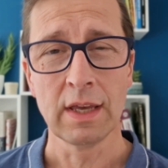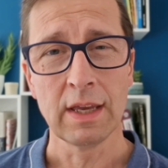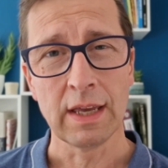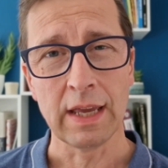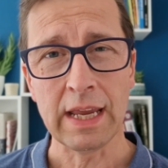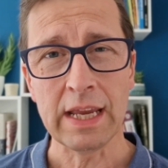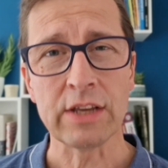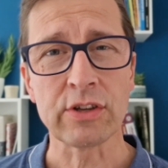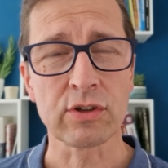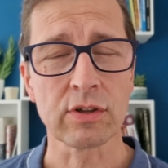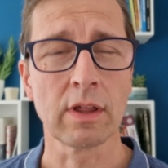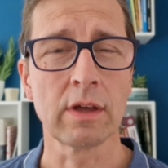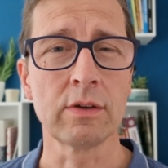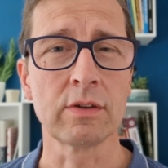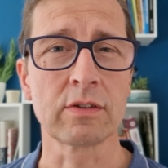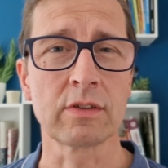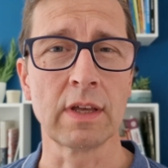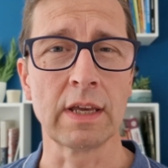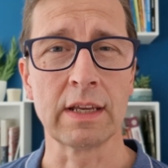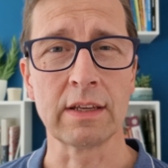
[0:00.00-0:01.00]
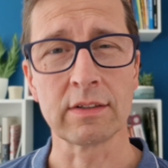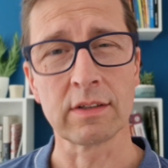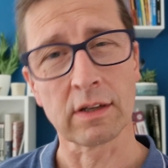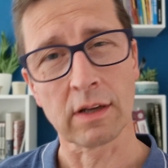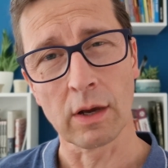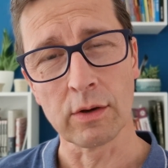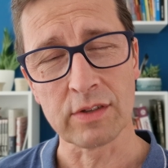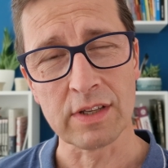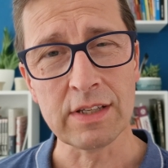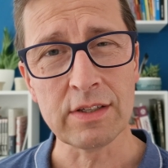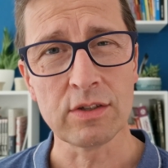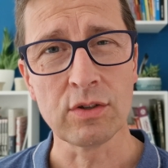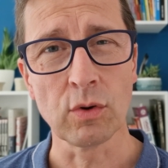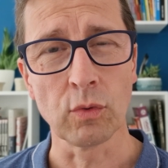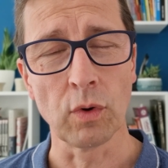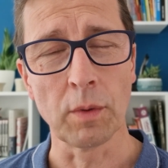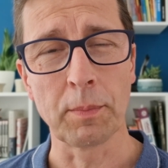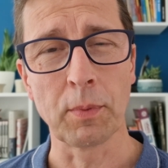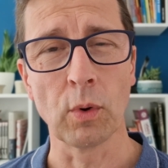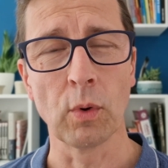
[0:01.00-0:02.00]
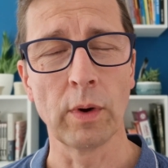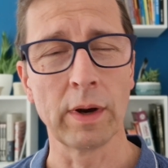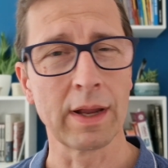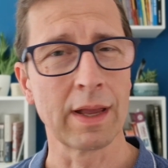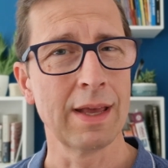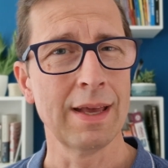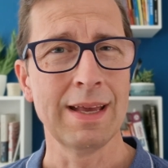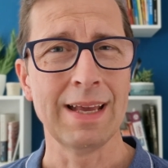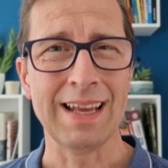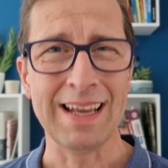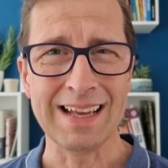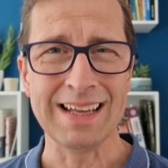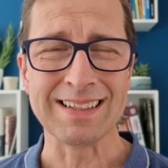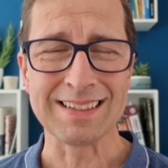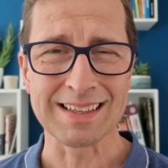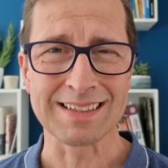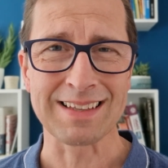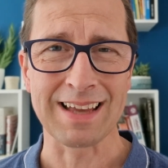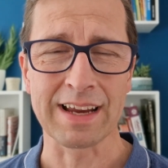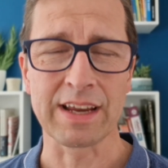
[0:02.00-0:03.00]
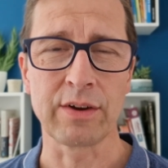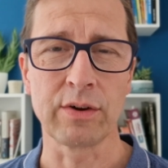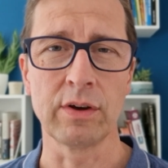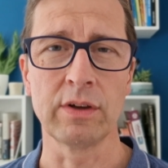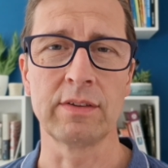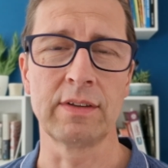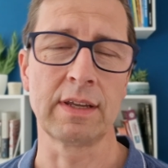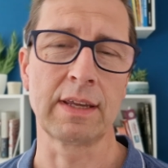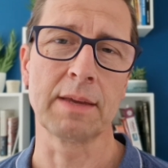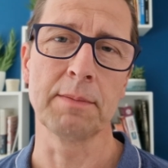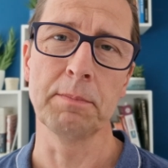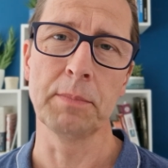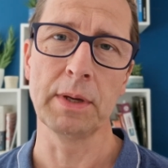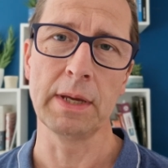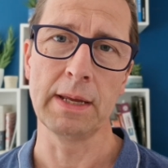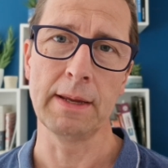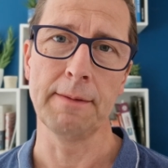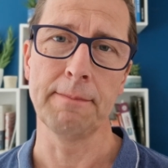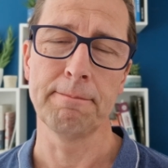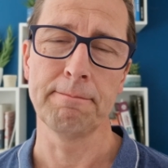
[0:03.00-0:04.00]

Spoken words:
each of those things that goes into your reporting is as accurate as it can be.